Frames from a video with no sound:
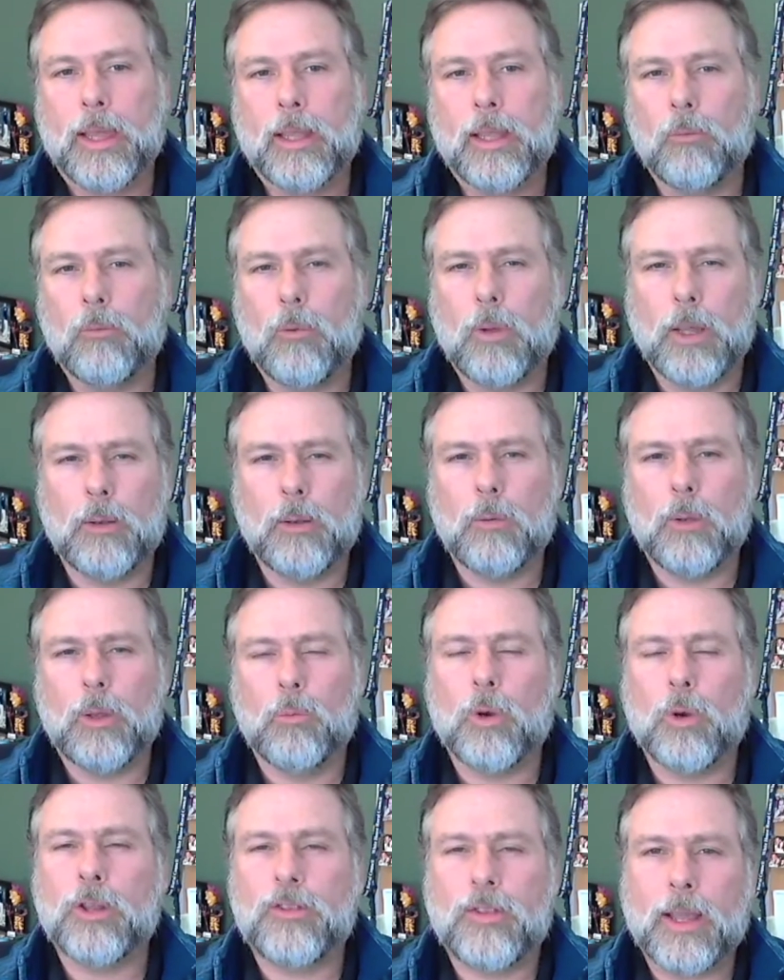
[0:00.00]
And
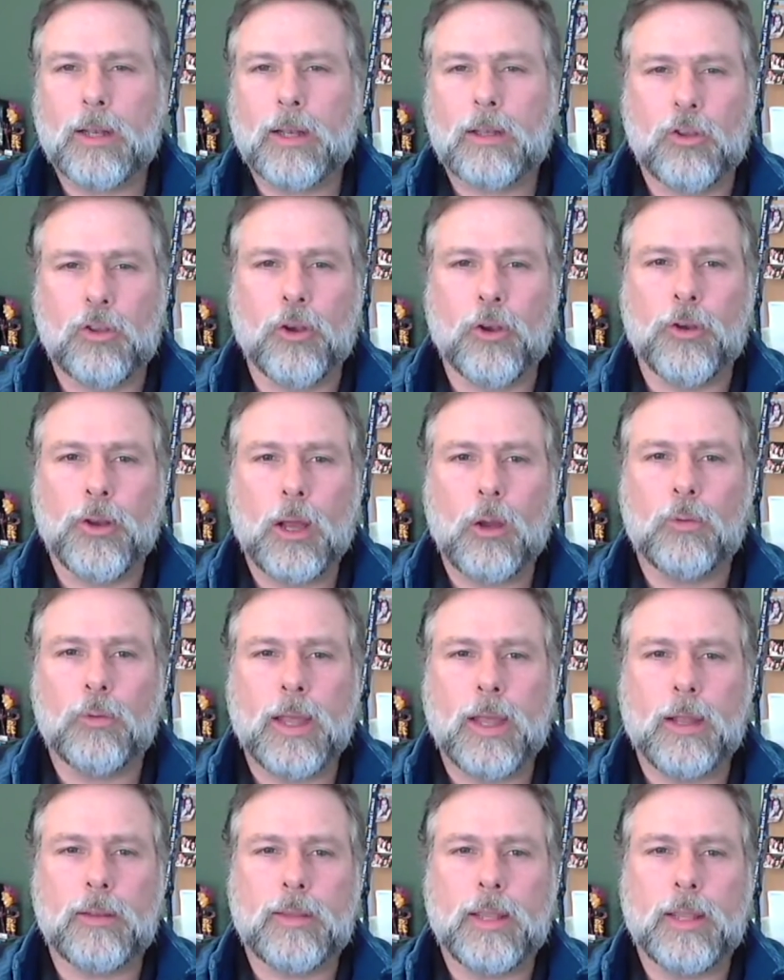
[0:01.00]
what does that turn out?
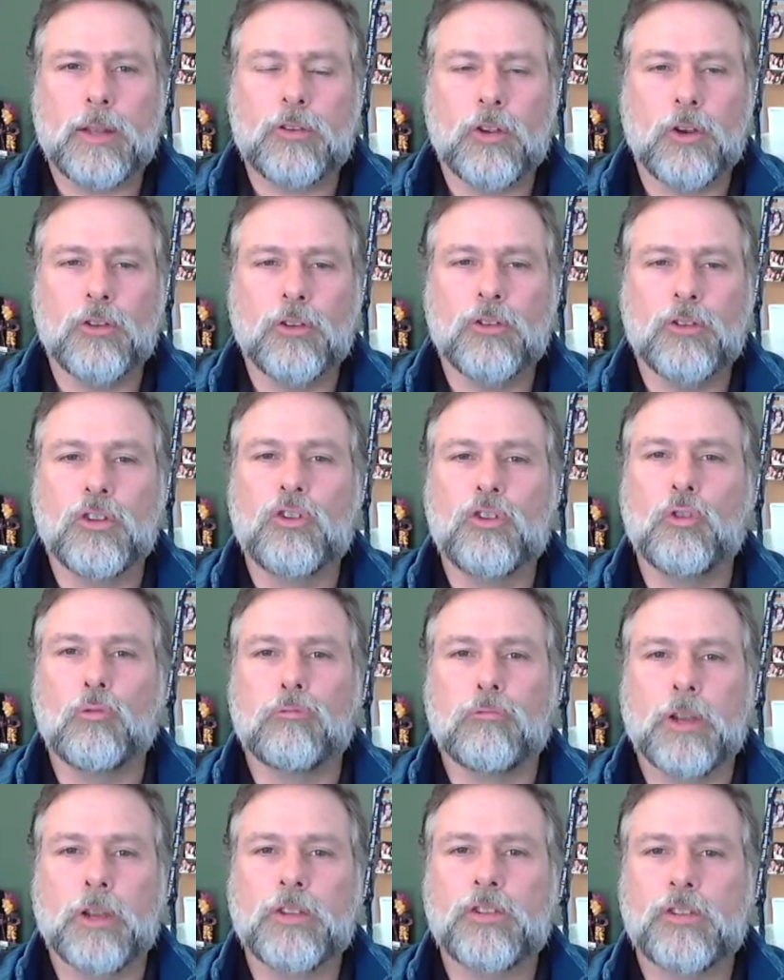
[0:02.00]
That turns into
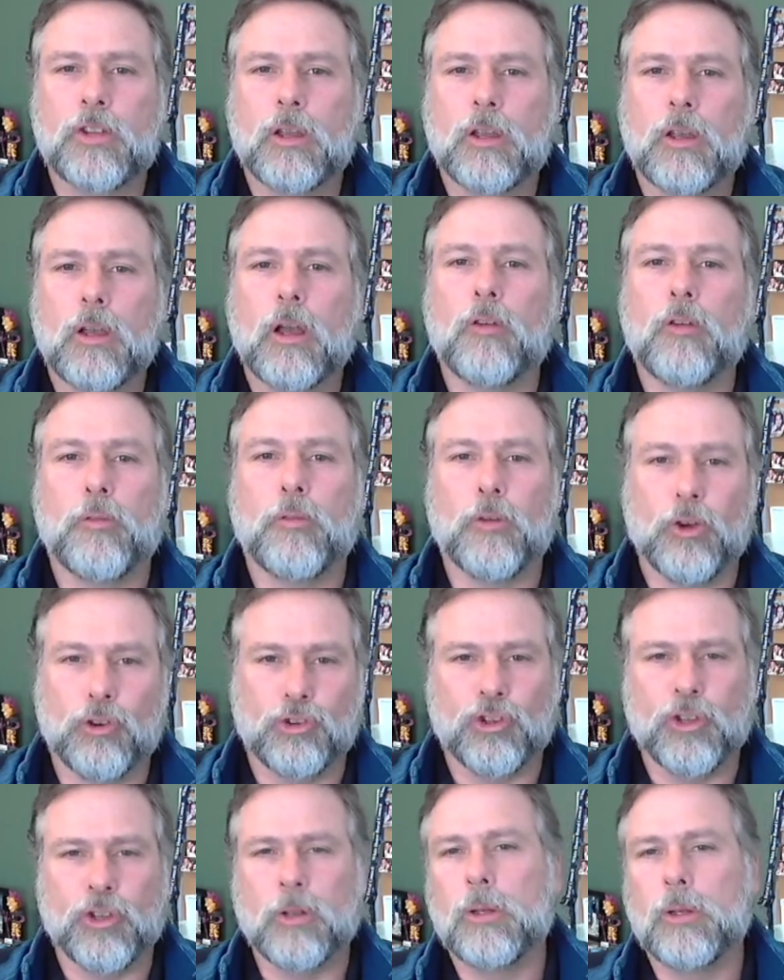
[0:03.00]
risk
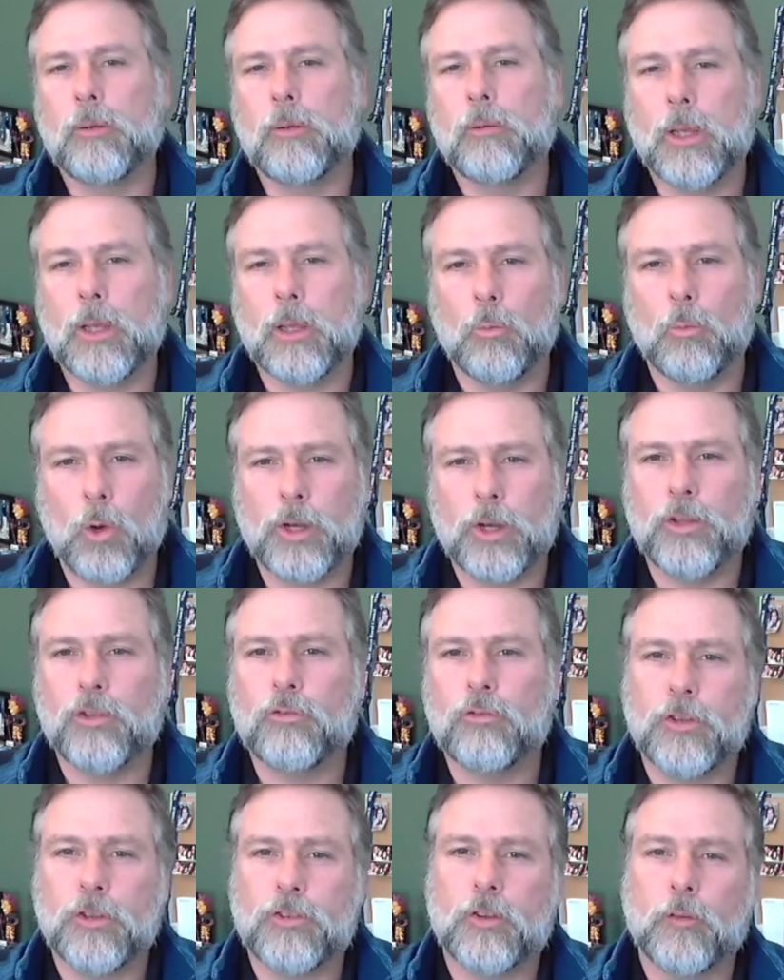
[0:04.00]
aversion. And what
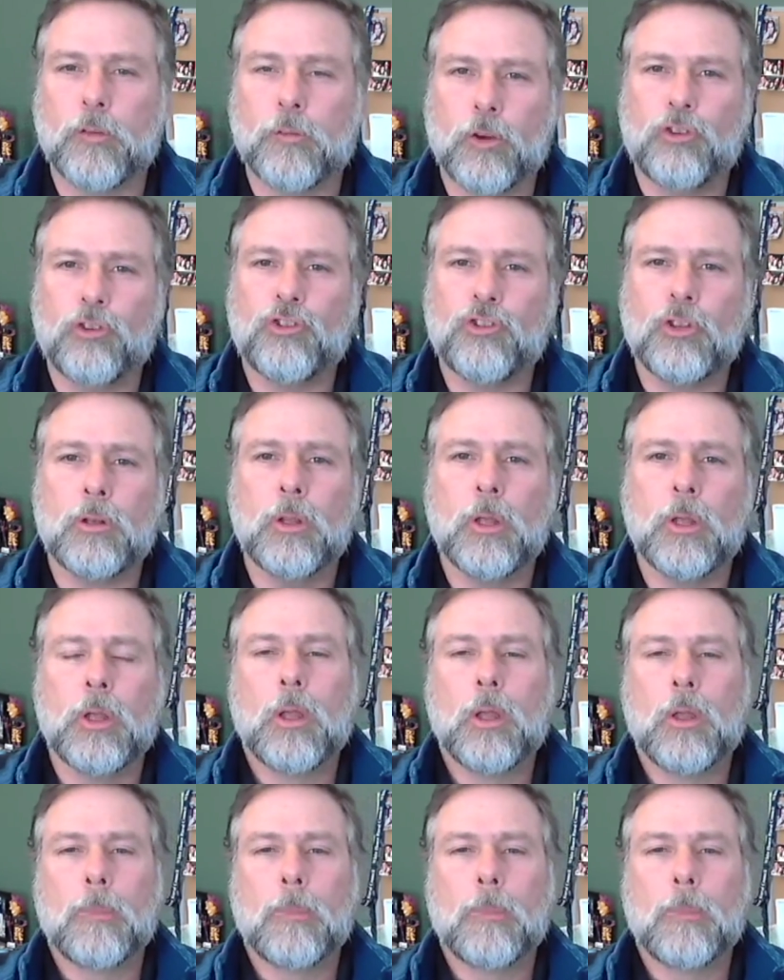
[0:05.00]
is risk aversion?